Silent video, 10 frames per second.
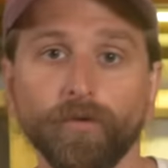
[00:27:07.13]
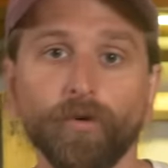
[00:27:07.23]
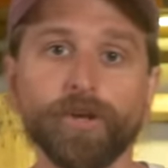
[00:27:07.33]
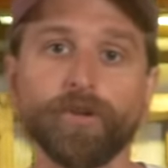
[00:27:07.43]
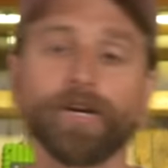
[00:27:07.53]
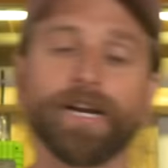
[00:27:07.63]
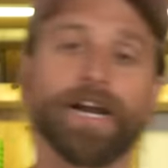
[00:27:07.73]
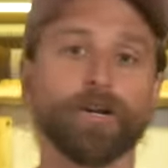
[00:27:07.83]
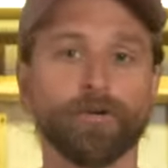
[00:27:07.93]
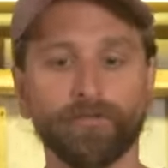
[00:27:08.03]
What are you, looking
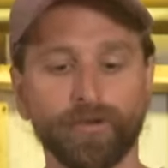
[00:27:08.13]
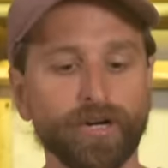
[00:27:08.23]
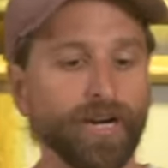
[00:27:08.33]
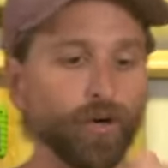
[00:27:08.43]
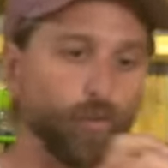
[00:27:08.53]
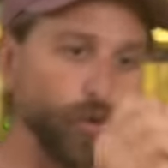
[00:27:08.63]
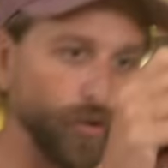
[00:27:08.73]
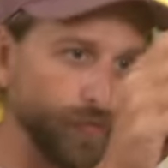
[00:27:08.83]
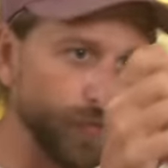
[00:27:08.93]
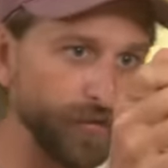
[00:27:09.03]
at your
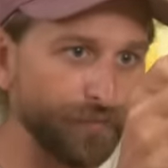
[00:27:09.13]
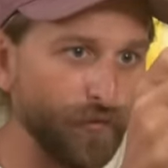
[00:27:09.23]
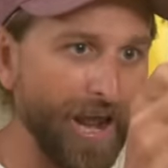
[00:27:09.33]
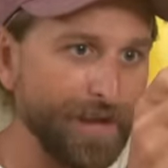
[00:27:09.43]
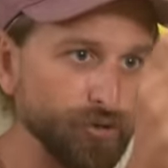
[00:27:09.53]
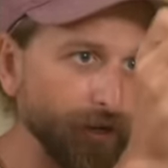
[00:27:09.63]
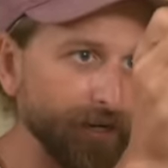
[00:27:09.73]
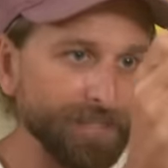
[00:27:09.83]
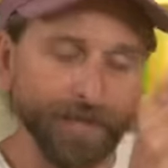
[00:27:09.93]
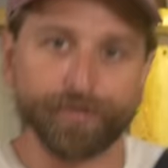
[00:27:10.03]
world through the frame,
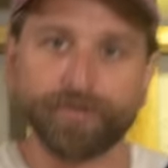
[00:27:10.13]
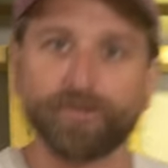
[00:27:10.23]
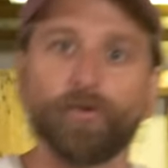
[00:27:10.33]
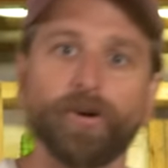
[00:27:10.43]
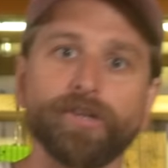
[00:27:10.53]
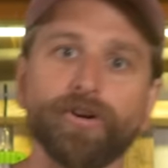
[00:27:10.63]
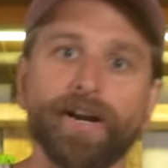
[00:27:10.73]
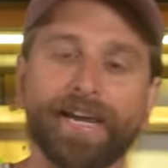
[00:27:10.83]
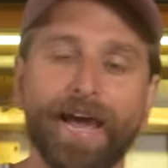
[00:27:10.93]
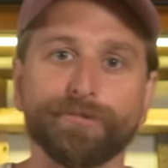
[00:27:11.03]
trying to tell the story,
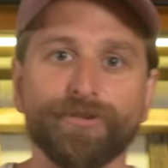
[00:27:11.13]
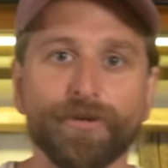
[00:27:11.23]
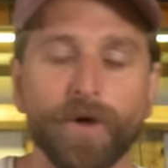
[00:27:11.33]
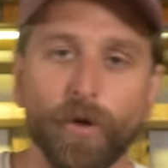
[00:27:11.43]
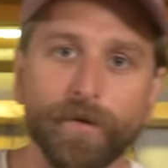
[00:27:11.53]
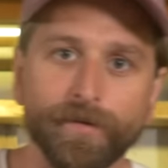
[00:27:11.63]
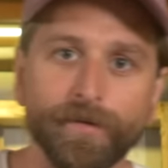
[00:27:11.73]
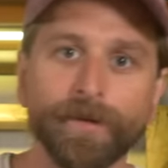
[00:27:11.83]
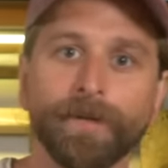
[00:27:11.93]
trying to capture the moment?